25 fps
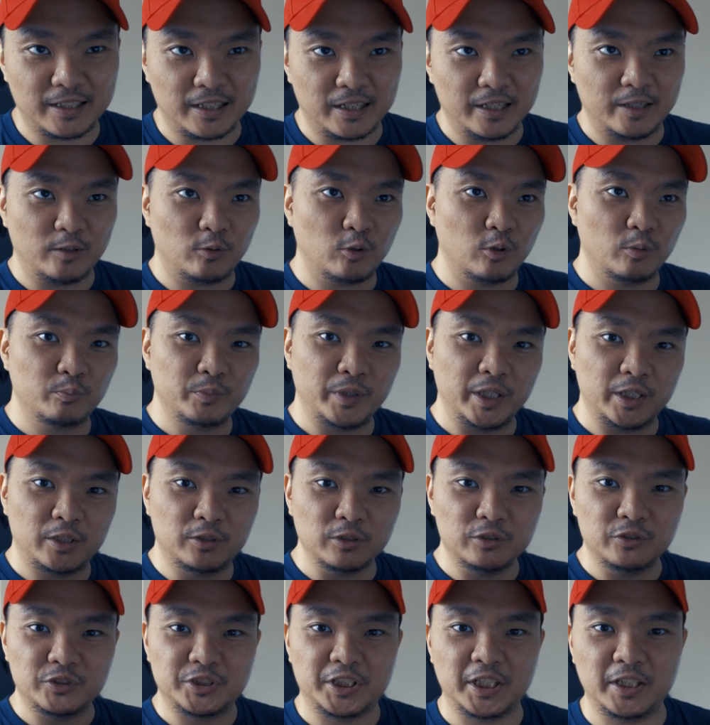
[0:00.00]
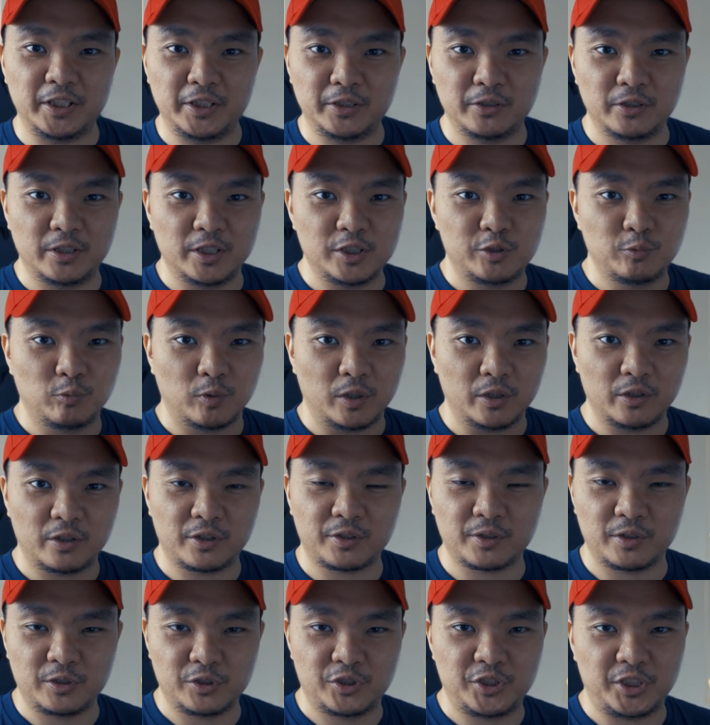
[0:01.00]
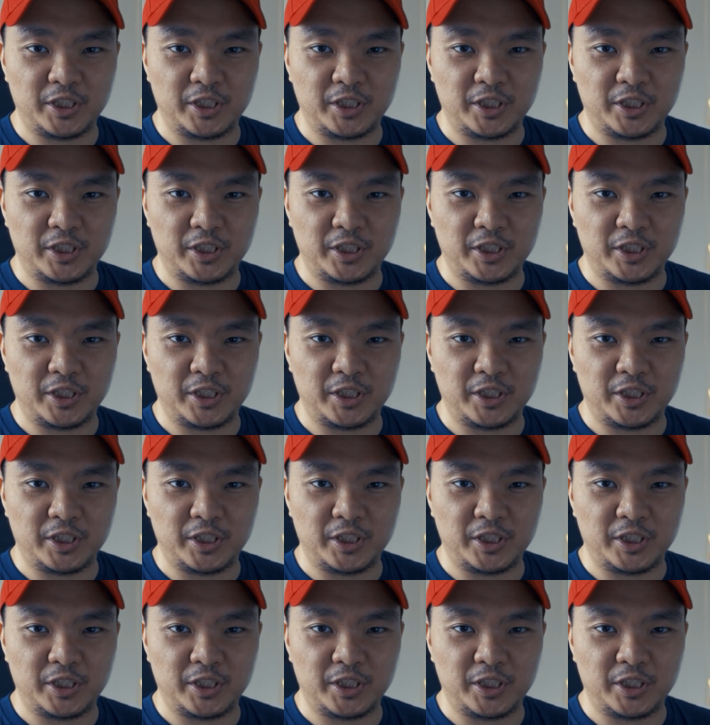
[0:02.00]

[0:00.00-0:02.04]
I hope they continue this 1/3